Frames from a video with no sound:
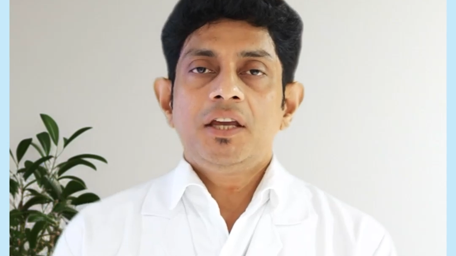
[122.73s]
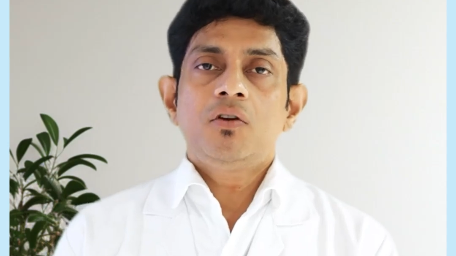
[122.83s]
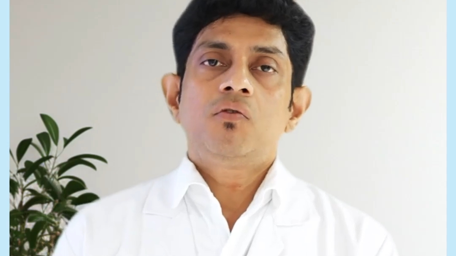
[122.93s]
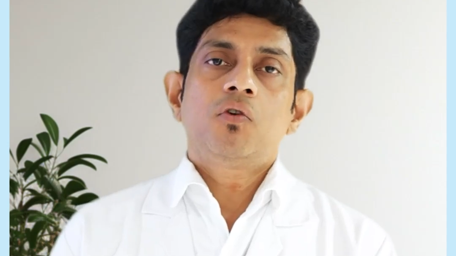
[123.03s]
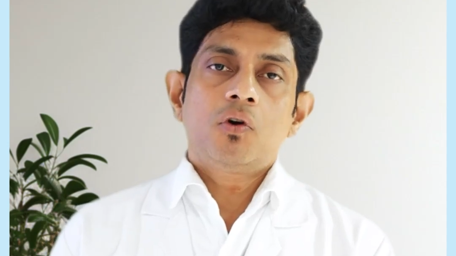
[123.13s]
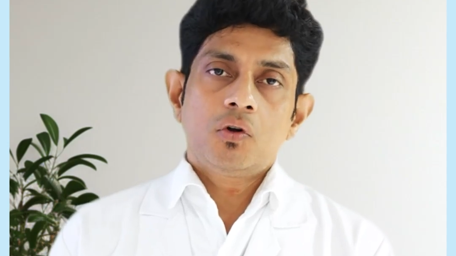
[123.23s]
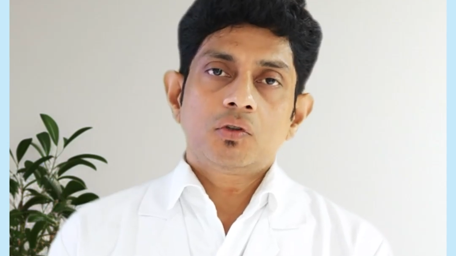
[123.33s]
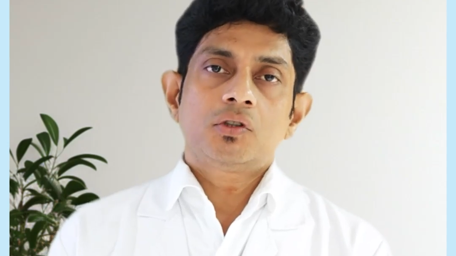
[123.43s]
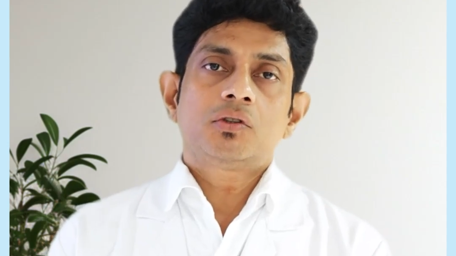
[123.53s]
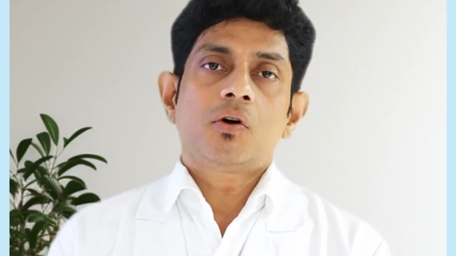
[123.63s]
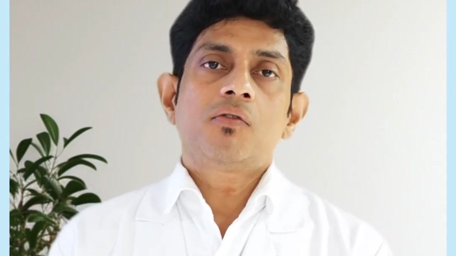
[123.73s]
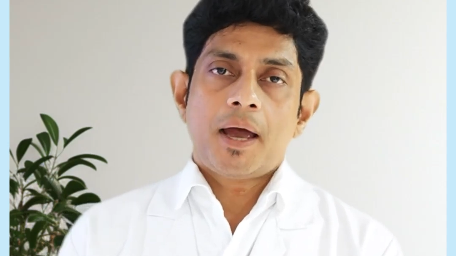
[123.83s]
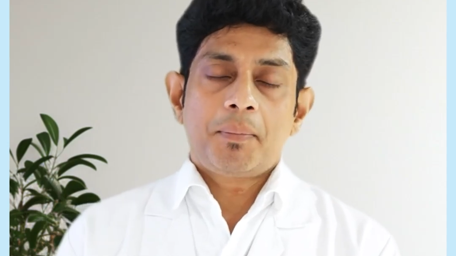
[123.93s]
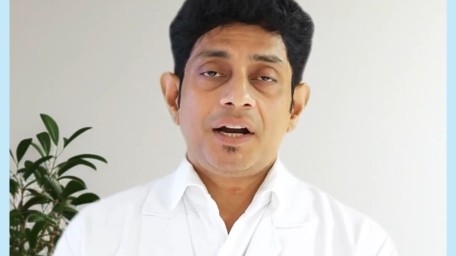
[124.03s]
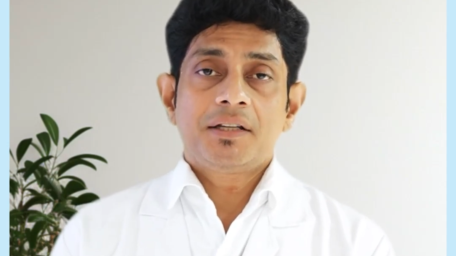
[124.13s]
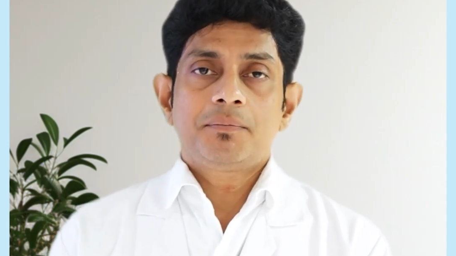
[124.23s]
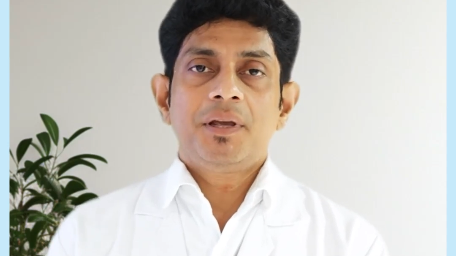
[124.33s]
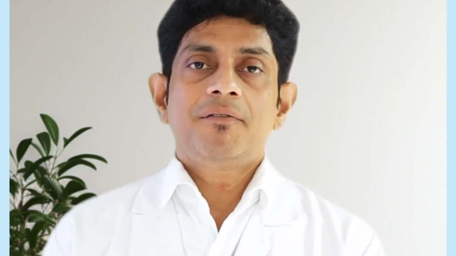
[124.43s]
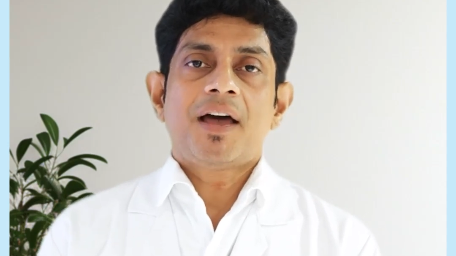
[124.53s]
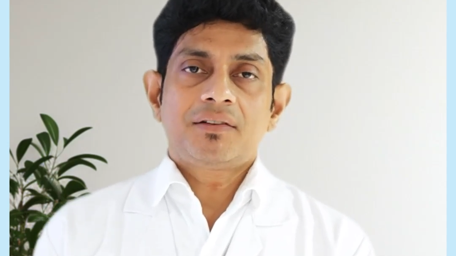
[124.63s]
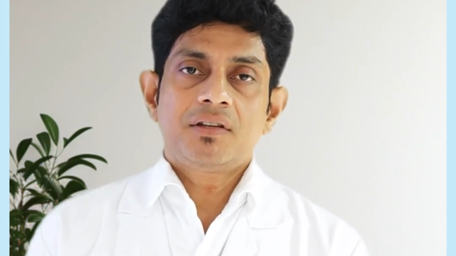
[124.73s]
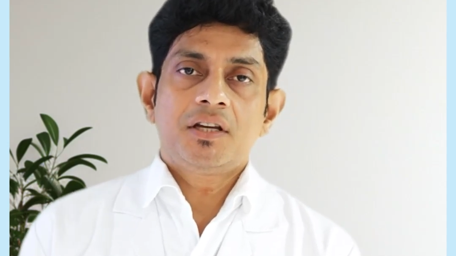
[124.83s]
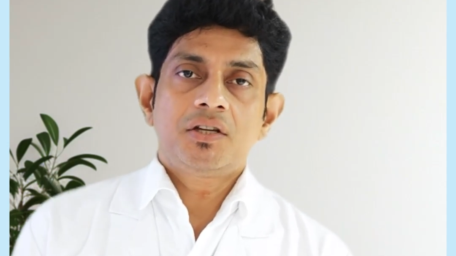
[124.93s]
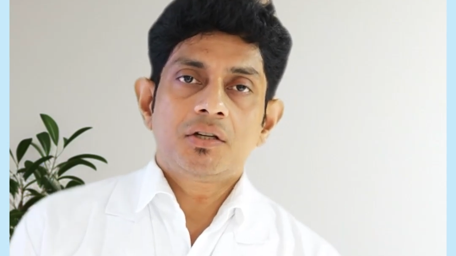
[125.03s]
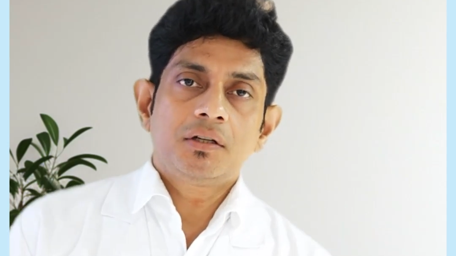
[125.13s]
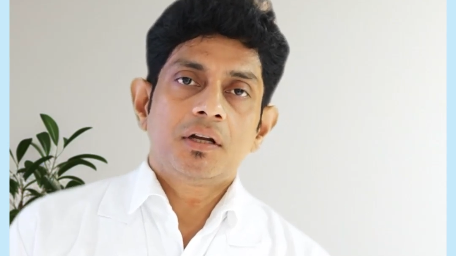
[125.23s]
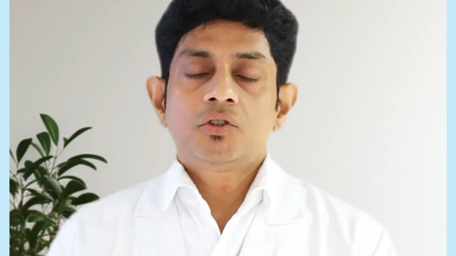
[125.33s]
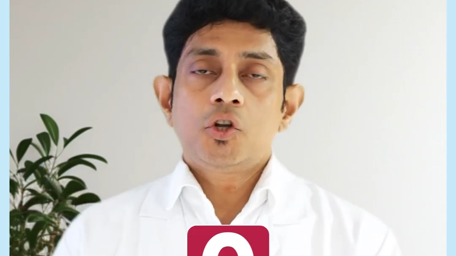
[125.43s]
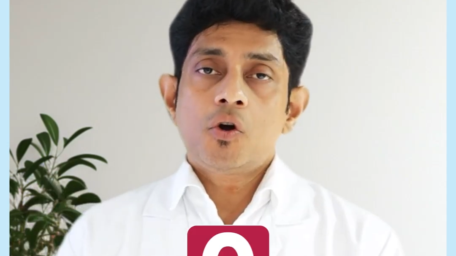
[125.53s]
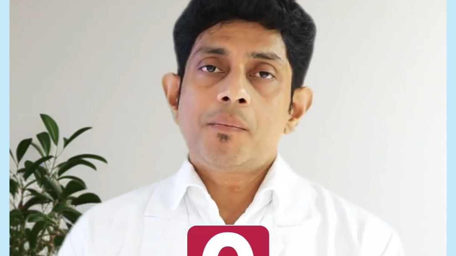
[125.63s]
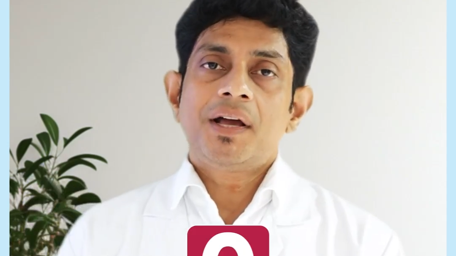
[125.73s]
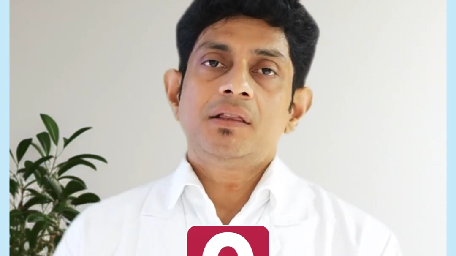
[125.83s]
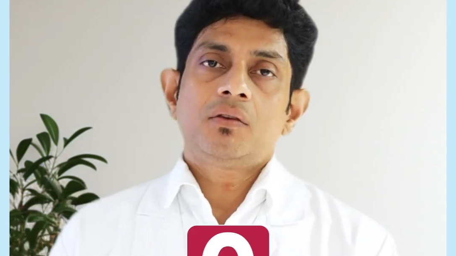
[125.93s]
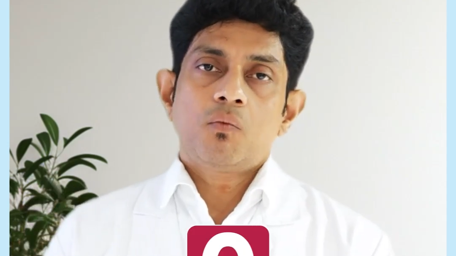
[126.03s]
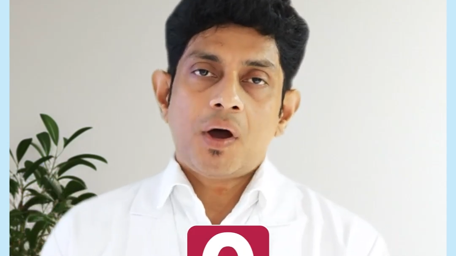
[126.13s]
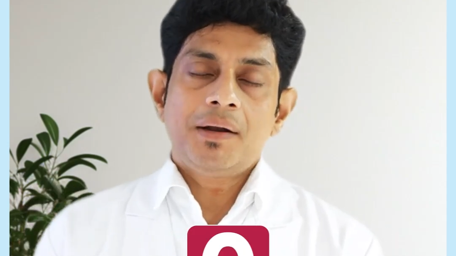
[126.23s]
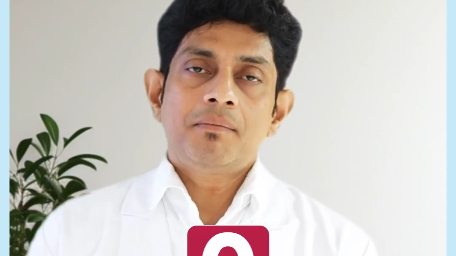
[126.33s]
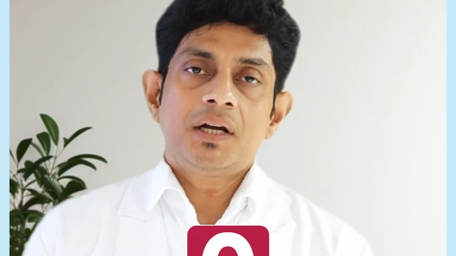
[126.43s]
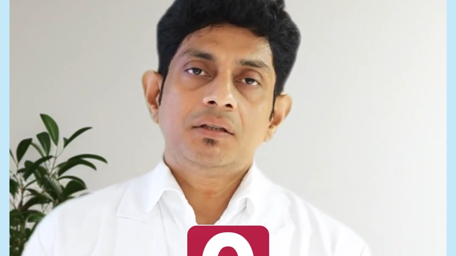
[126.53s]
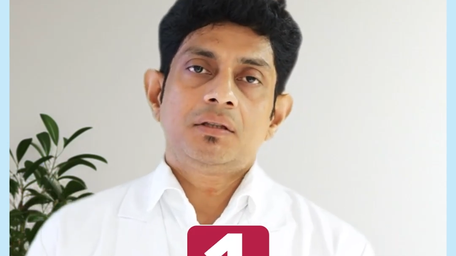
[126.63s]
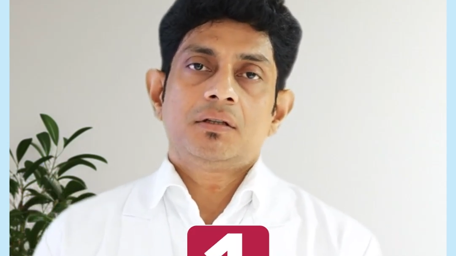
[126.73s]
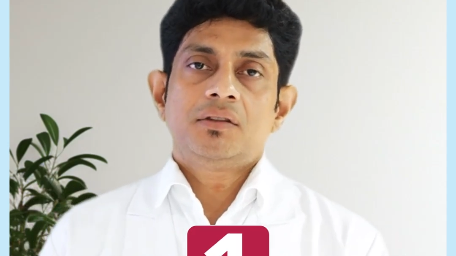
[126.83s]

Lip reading: give 4 doses of hepatitis B vaccination, 0 month, 1 month,